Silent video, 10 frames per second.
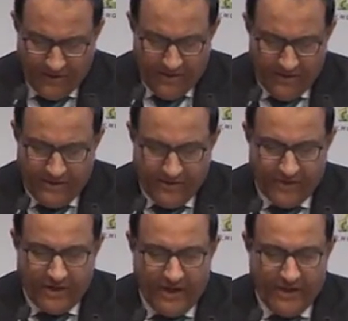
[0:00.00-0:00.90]
In that
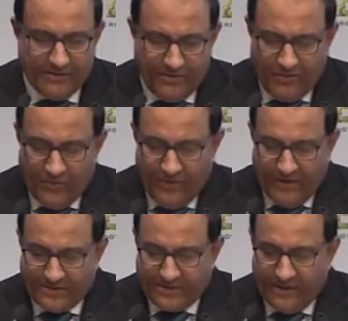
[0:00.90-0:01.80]
regard, we
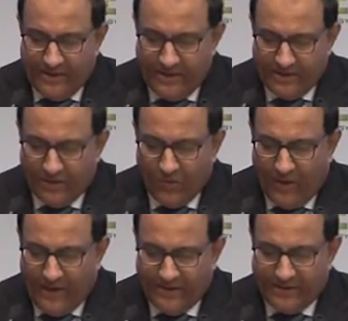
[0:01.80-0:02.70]
are studying the
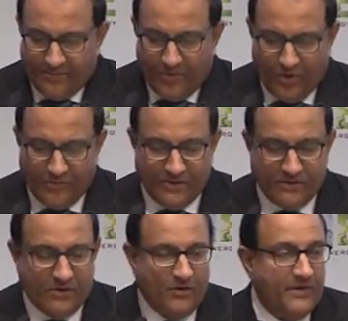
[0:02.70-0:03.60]
wider
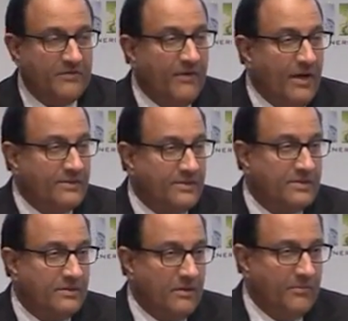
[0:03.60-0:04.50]
deployment of
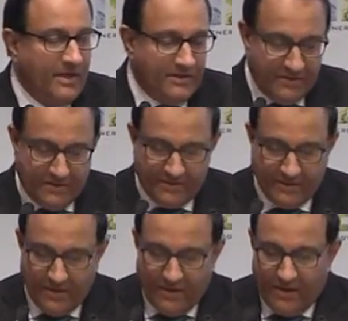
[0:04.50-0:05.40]
advanced meters
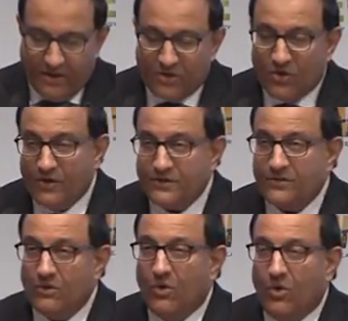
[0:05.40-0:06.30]

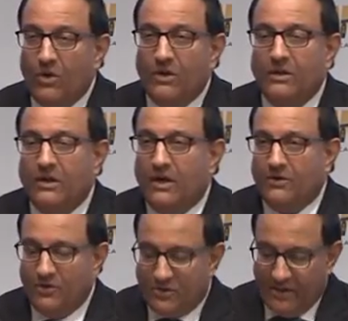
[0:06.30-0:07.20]
across all our
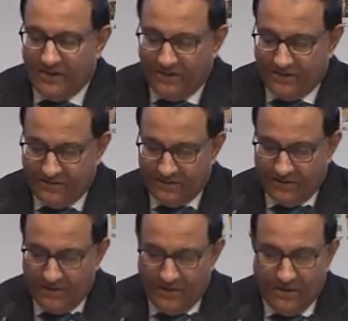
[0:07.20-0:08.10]
utilities.
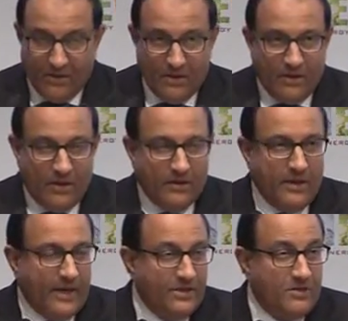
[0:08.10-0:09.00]
The
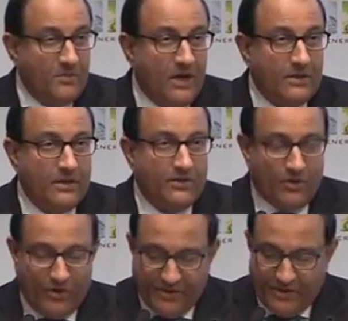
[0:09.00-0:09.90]
Energy Market
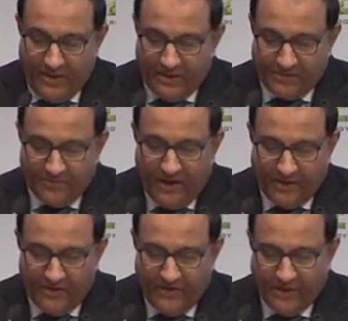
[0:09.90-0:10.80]
Authority is
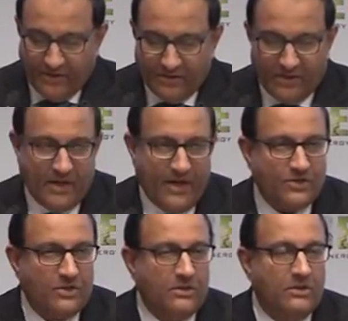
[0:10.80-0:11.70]
partnering the
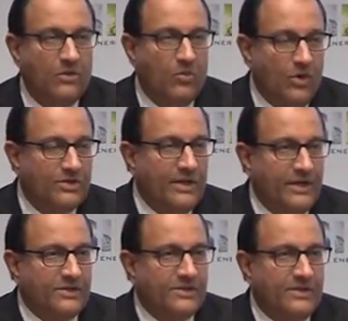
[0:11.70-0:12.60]
National Water
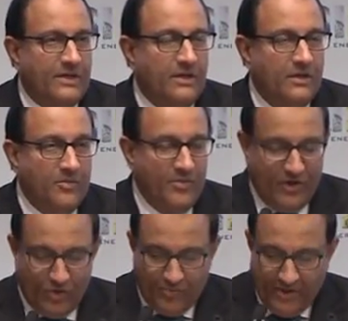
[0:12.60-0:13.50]
Agency,
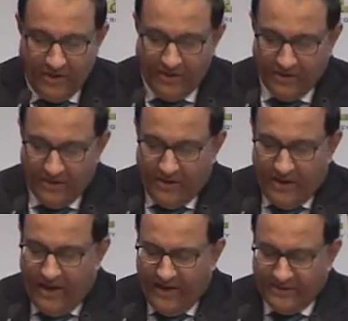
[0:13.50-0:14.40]
PUB,
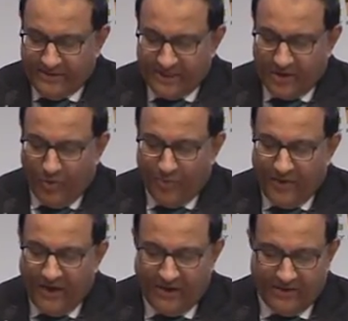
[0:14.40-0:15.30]
and Singapore
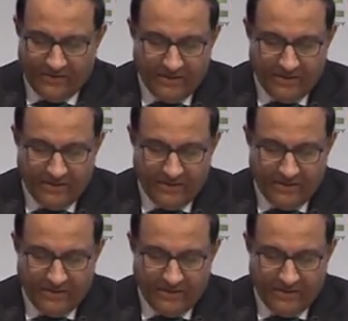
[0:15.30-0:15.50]
Power